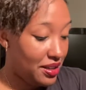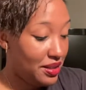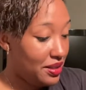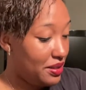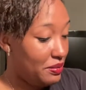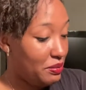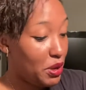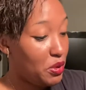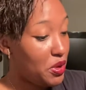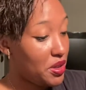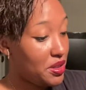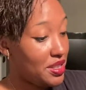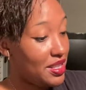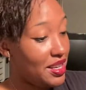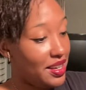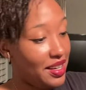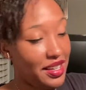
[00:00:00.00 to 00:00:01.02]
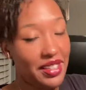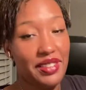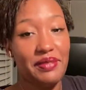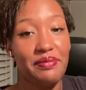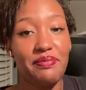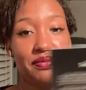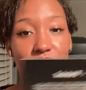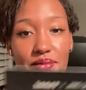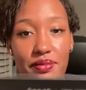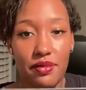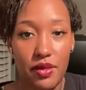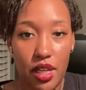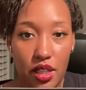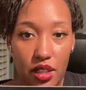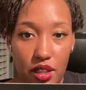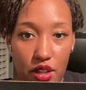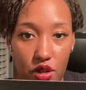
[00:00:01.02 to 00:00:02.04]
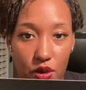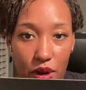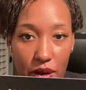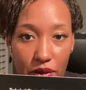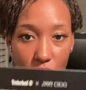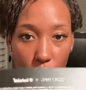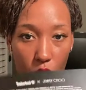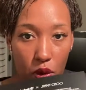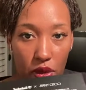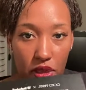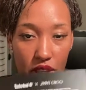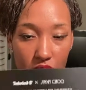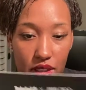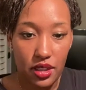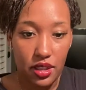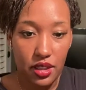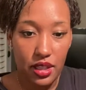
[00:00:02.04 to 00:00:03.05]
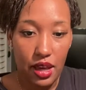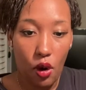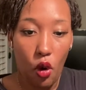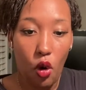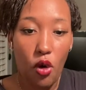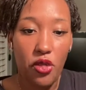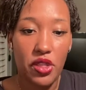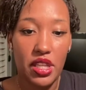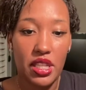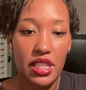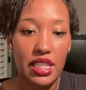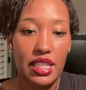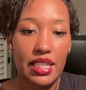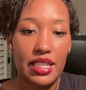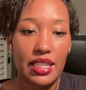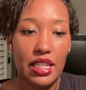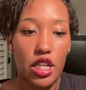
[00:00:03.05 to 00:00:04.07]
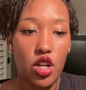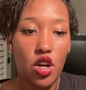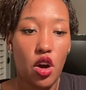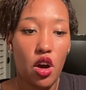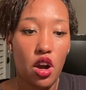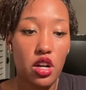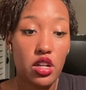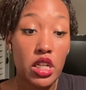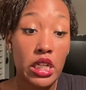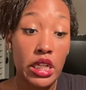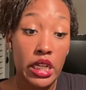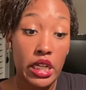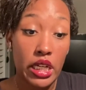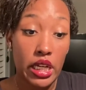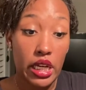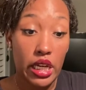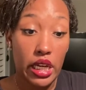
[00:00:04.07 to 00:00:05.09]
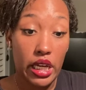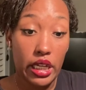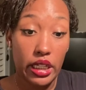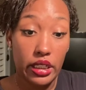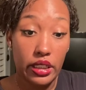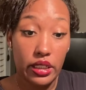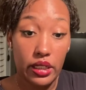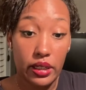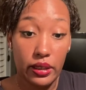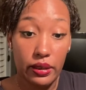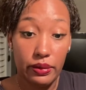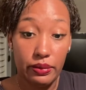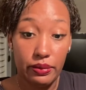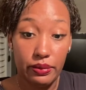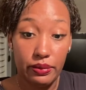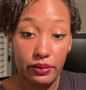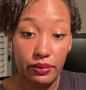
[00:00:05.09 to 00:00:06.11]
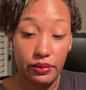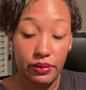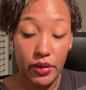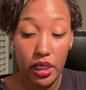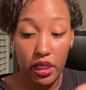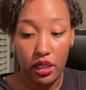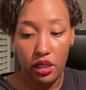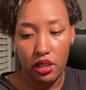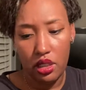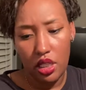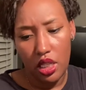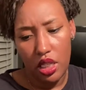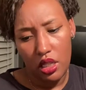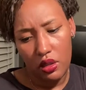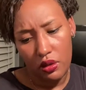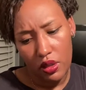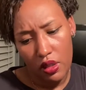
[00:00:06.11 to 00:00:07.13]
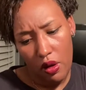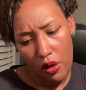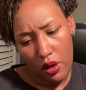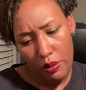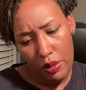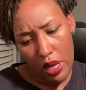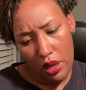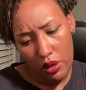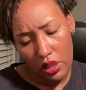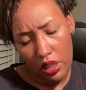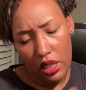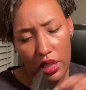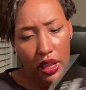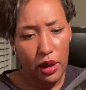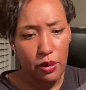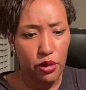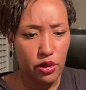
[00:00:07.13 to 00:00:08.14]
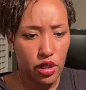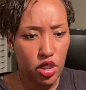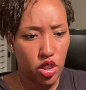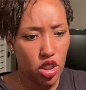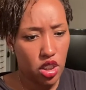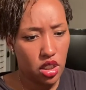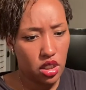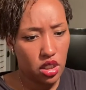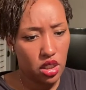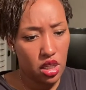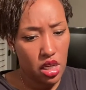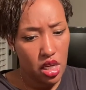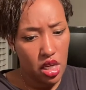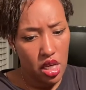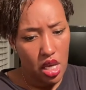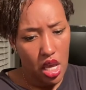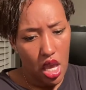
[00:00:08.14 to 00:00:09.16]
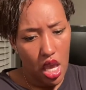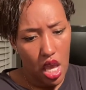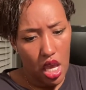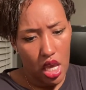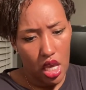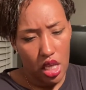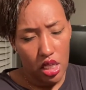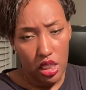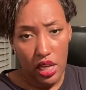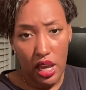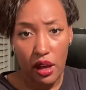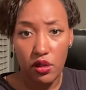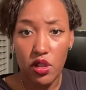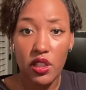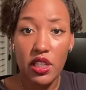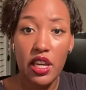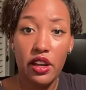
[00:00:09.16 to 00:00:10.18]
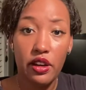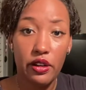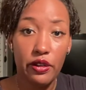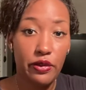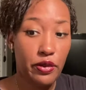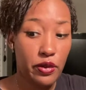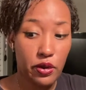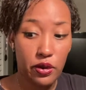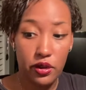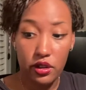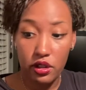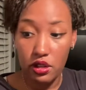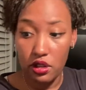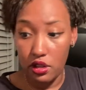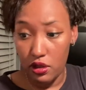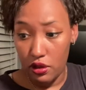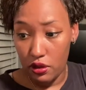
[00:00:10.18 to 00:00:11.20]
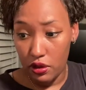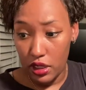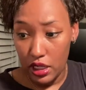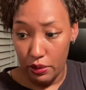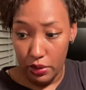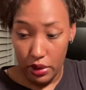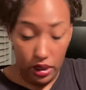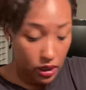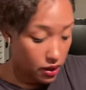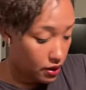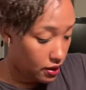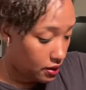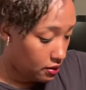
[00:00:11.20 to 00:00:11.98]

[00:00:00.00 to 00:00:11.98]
but we'll see. And then you have an authenticity card, and it'll talk about the collaboration and how to care for your Timberlands.